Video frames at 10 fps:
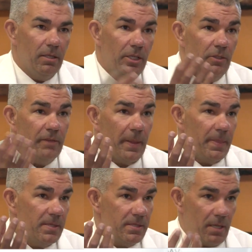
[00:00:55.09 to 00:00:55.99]
and you've got
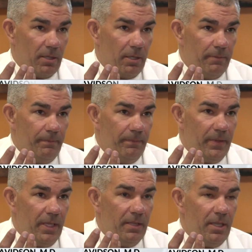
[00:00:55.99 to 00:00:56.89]
the seller.
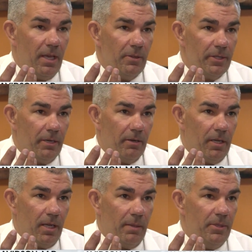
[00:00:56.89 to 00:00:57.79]
In the healthcare
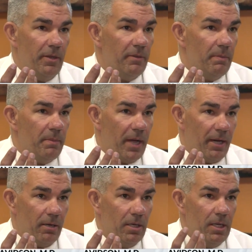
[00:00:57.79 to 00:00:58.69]
economy, you have the
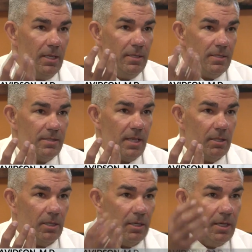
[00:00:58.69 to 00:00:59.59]
buyer, the
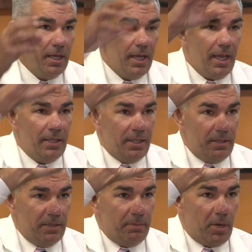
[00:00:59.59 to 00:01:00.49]
seller, and
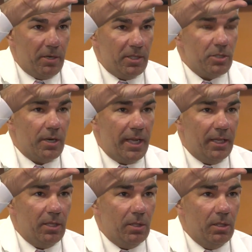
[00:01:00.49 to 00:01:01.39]
then the part of the
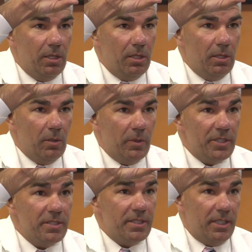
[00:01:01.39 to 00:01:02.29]
triangle,
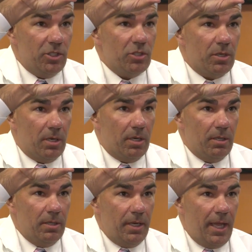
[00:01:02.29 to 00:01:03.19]
which is the insurer.
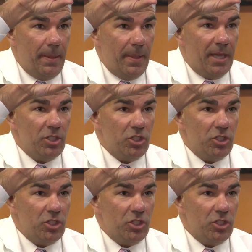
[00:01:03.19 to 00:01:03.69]
And that